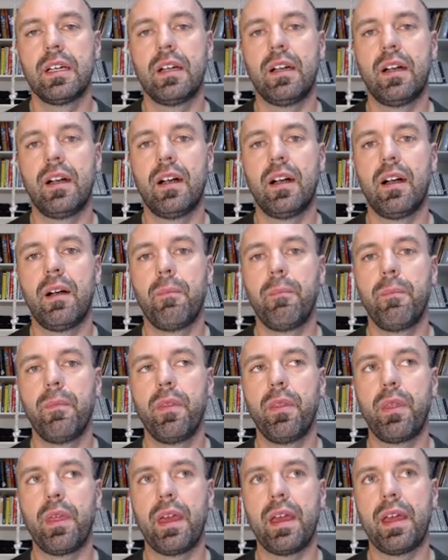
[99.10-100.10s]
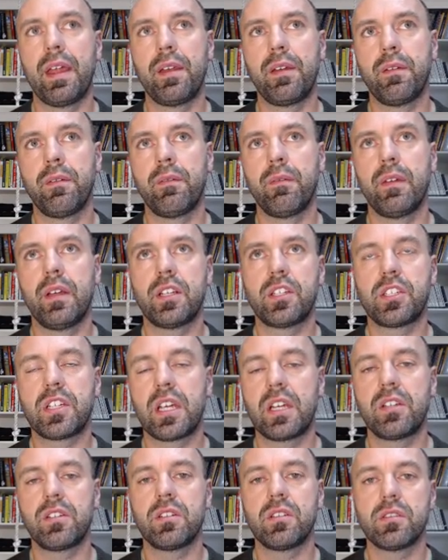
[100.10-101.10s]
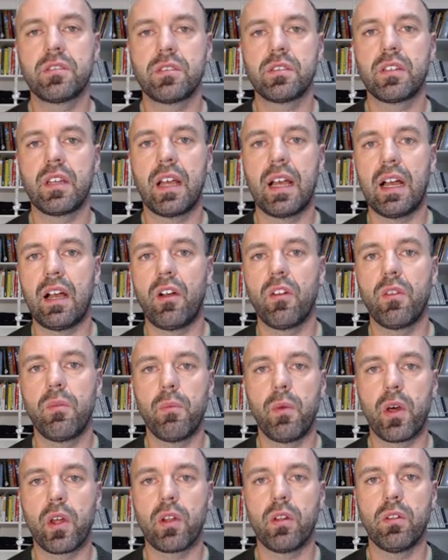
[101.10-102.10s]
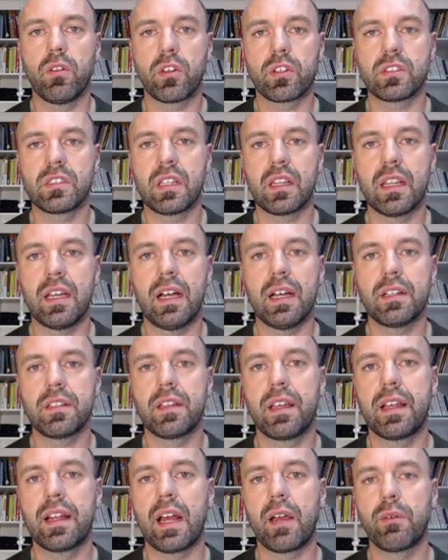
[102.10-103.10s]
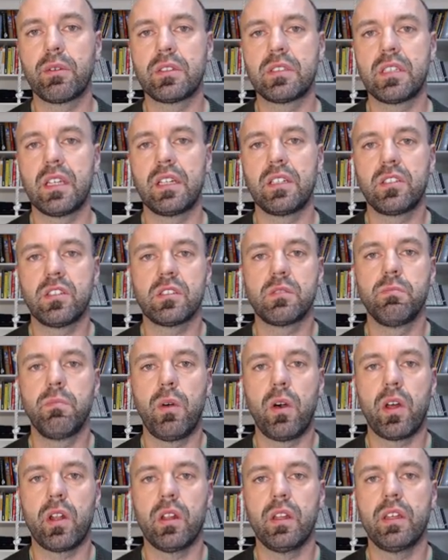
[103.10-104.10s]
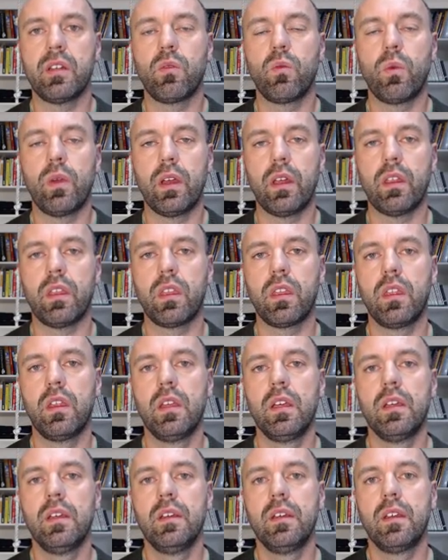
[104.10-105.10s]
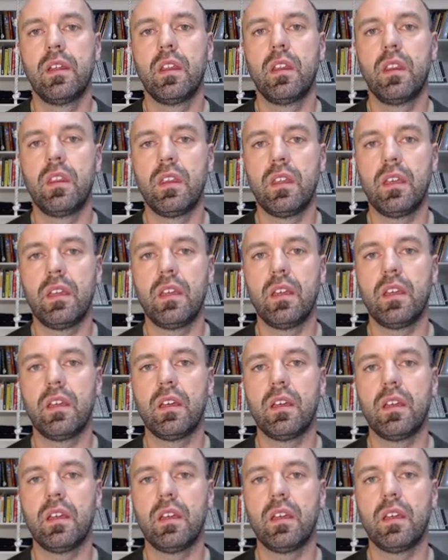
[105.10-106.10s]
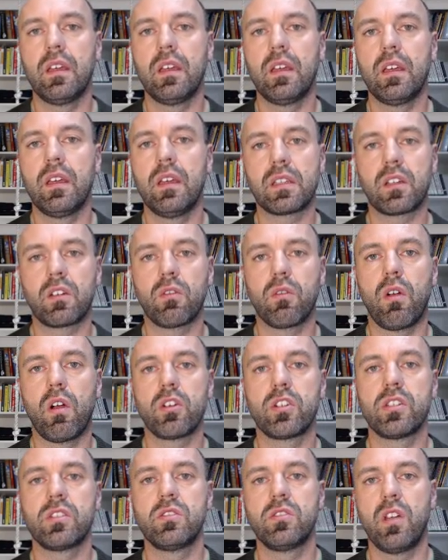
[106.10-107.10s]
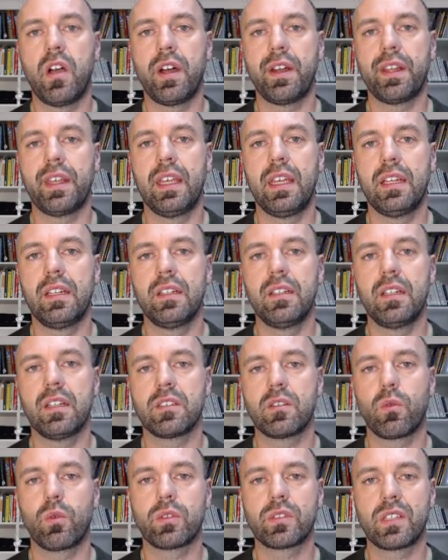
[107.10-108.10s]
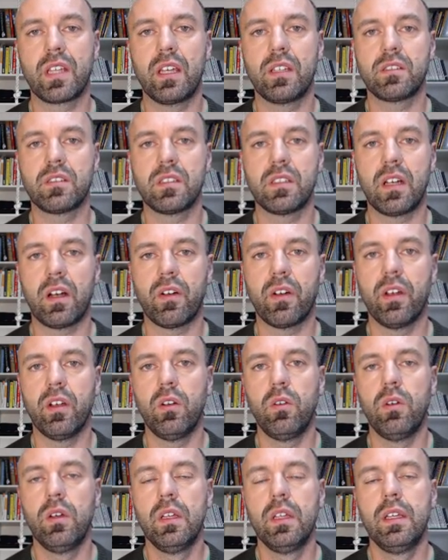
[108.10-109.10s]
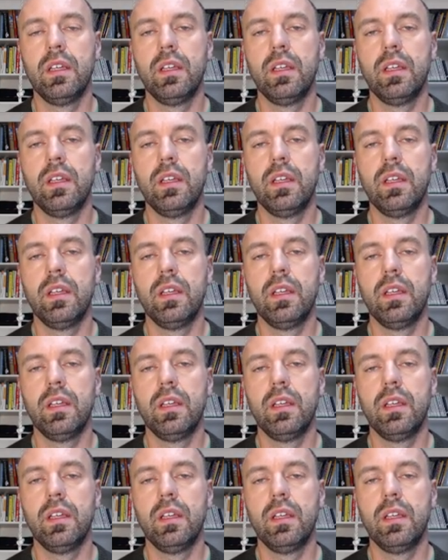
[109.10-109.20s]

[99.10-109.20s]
um, then it changes how the model looks at that, and I would say just model it with the assumption that the garage is not heated as a worst case scenario.